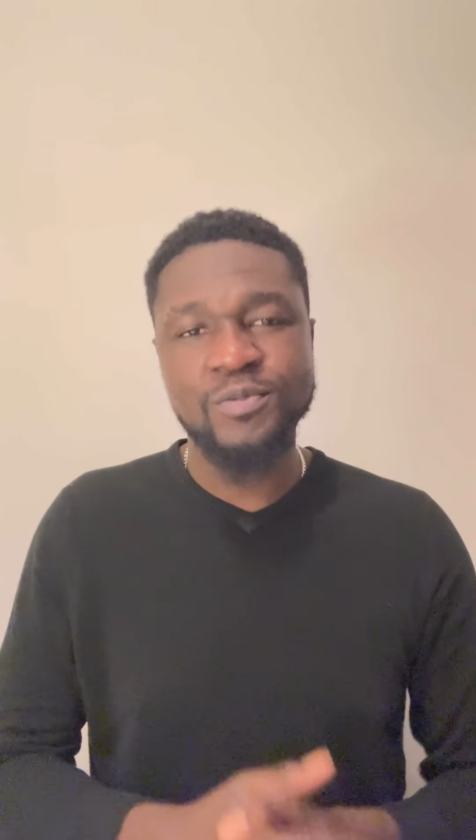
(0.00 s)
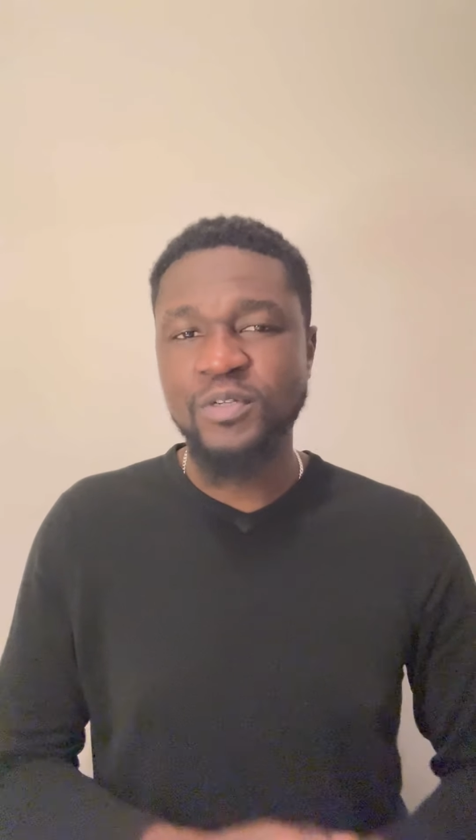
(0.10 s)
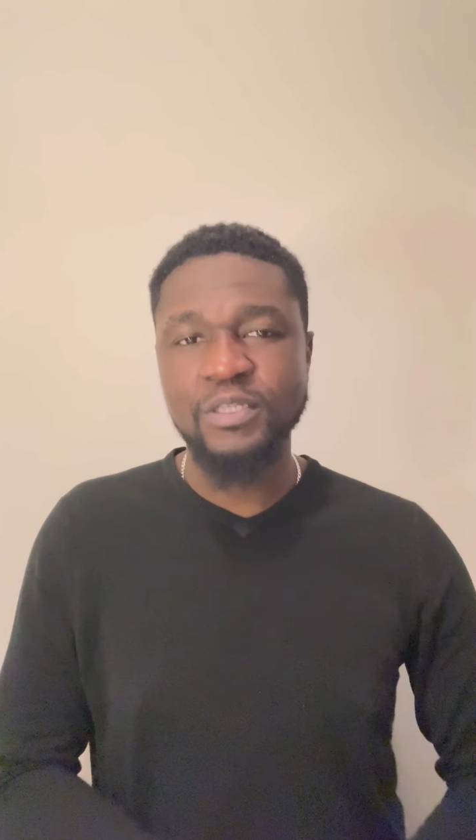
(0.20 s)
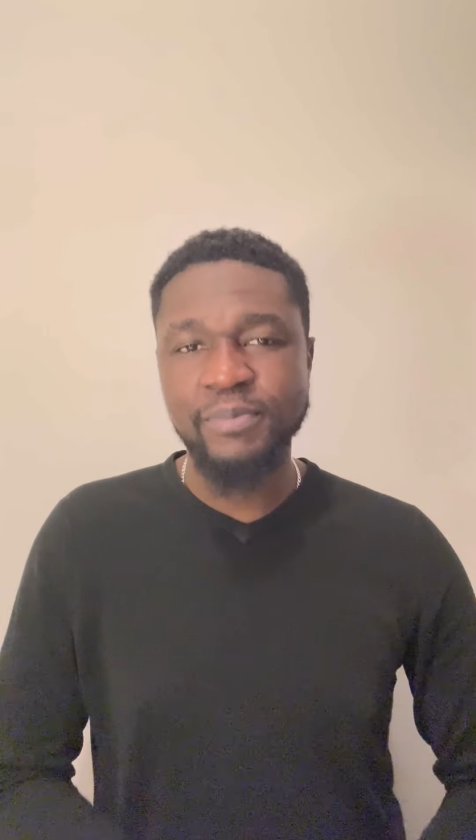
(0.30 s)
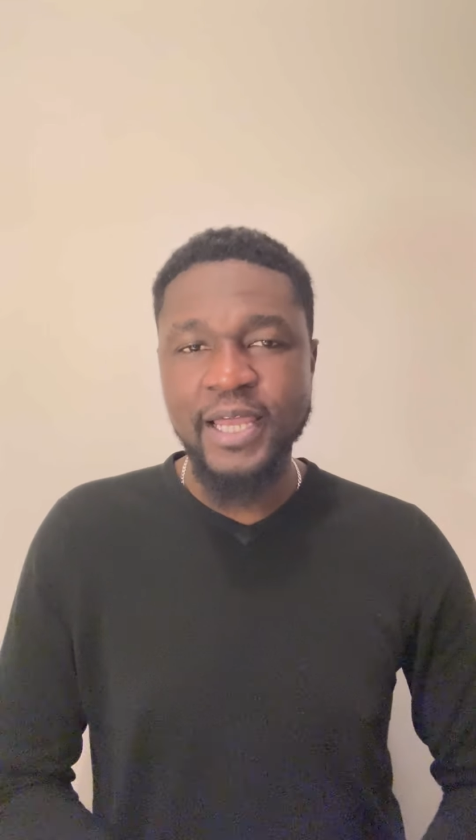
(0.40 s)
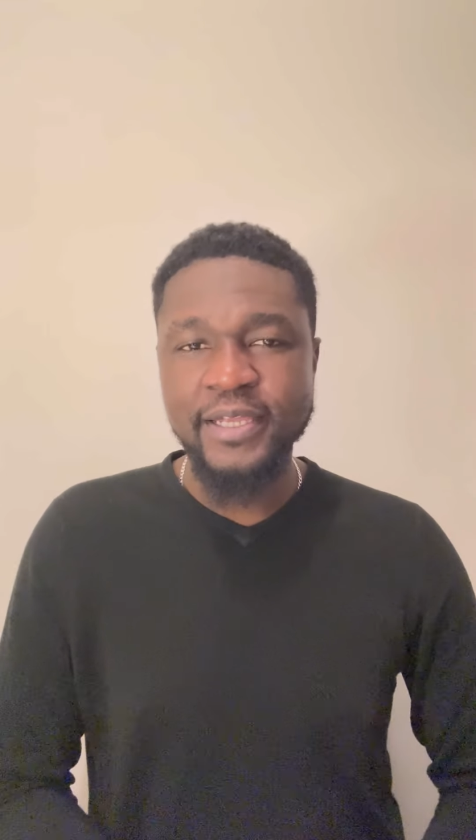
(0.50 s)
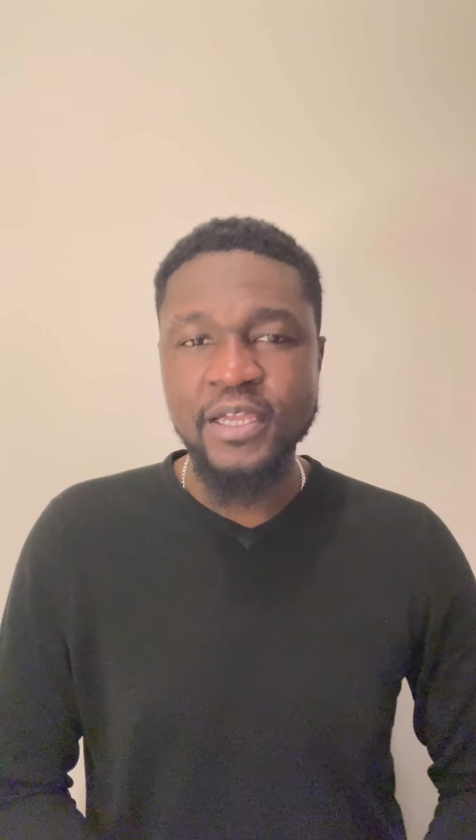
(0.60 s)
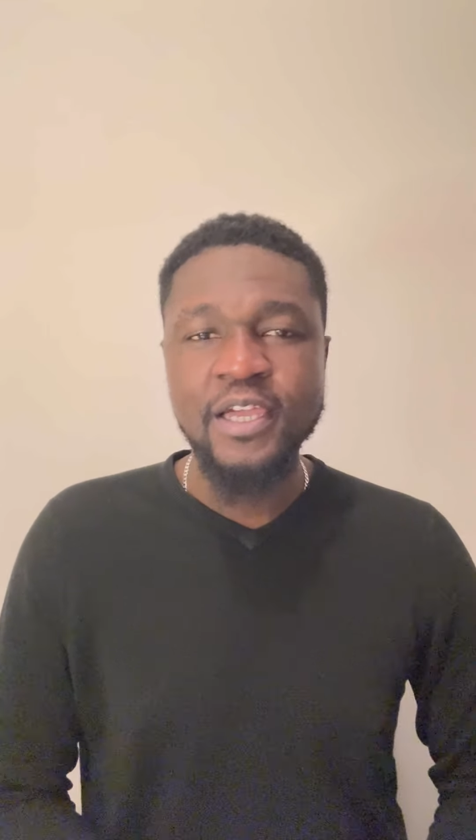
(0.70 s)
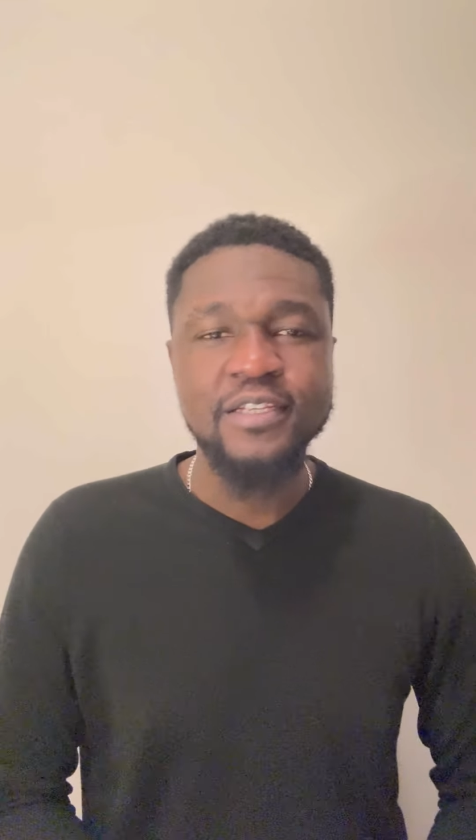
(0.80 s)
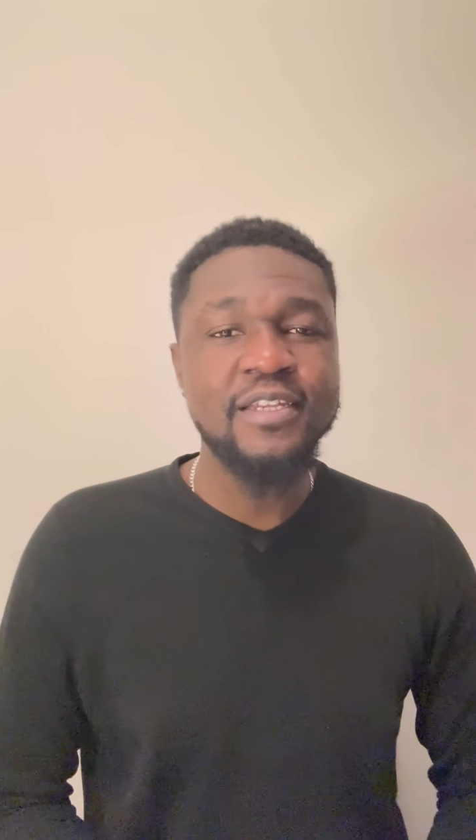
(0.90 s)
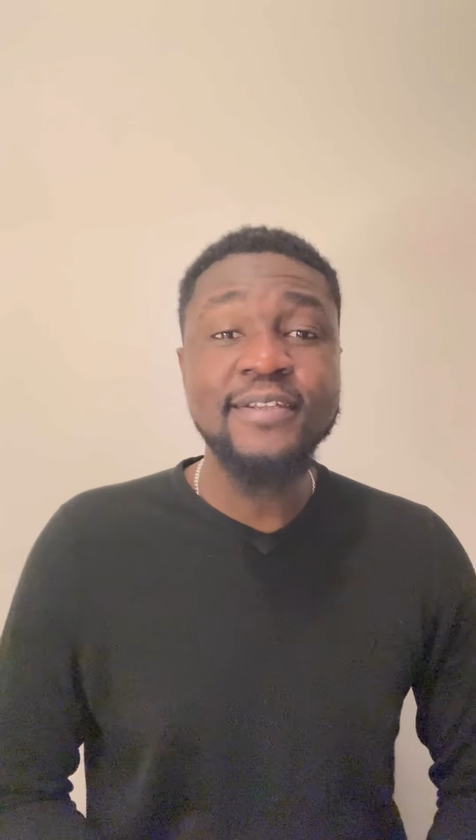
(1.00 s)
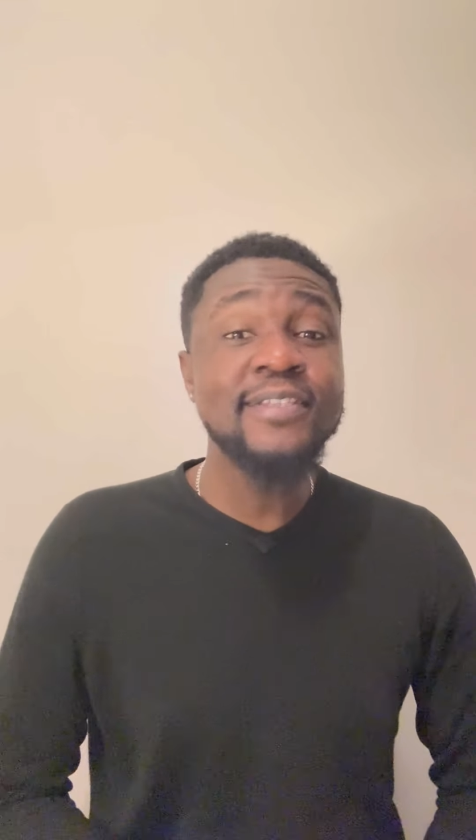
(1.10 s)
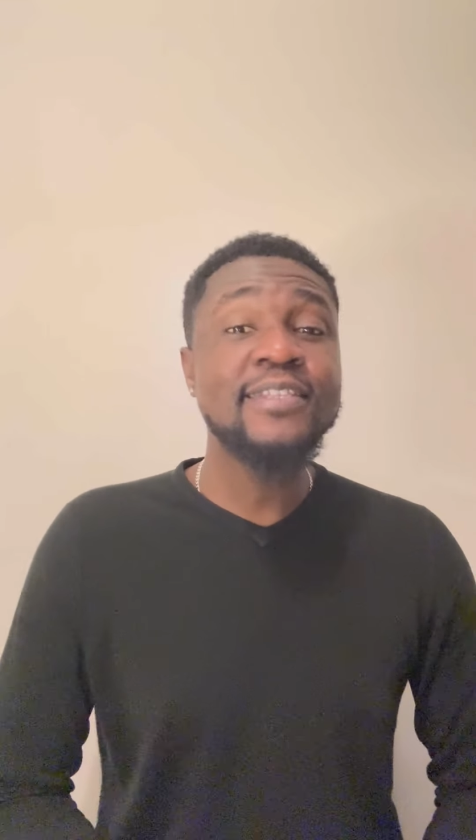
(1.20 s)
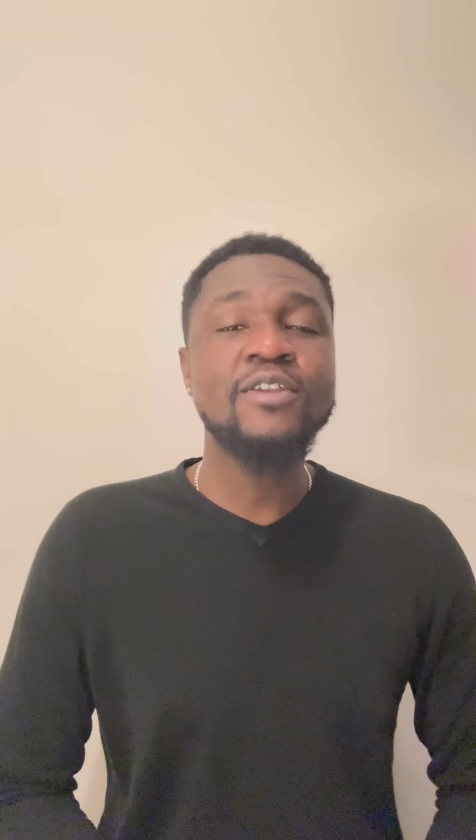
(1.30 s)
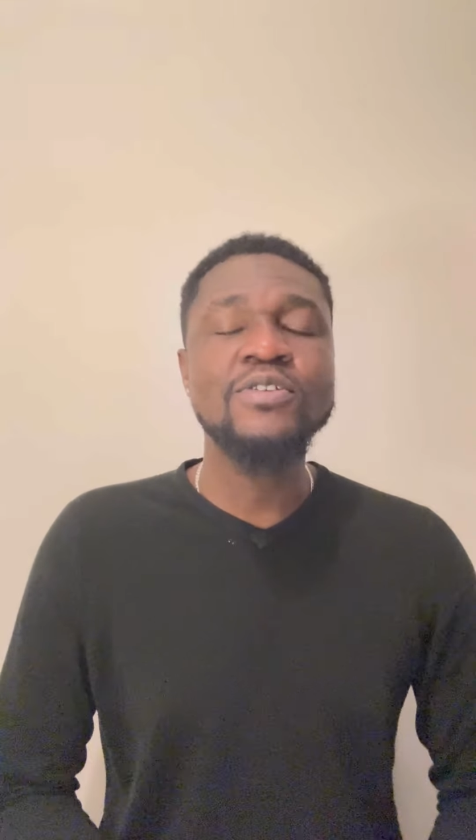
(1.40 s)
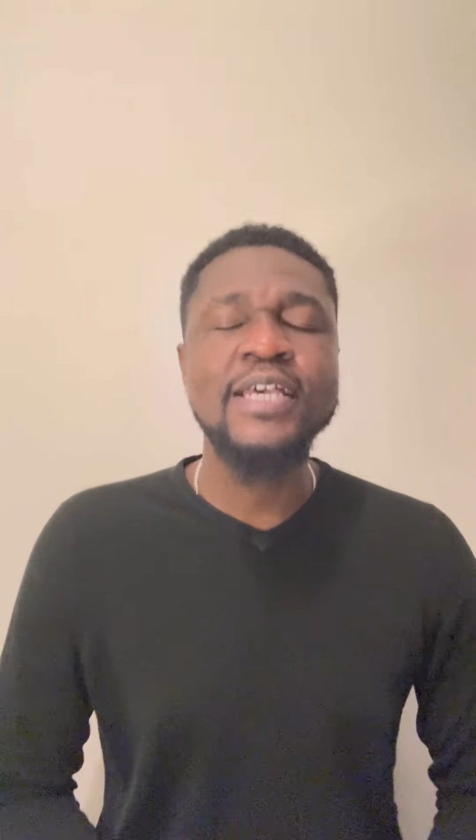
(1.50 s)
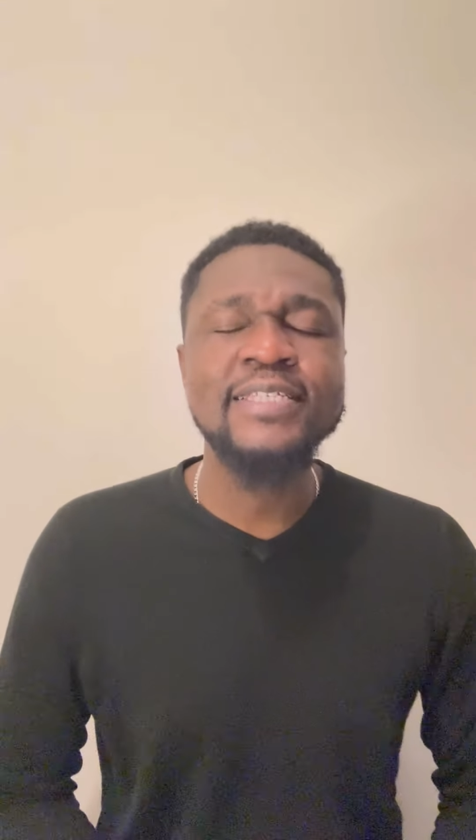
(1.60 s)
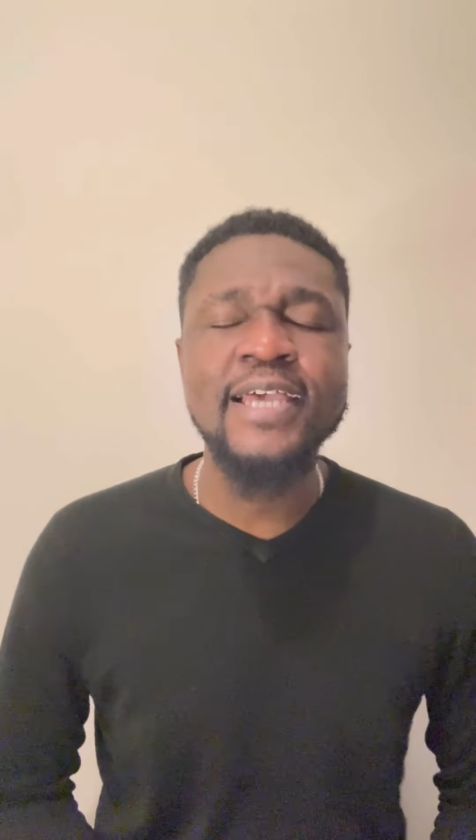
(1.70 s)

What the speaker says: multiplied. He didn't tell us that,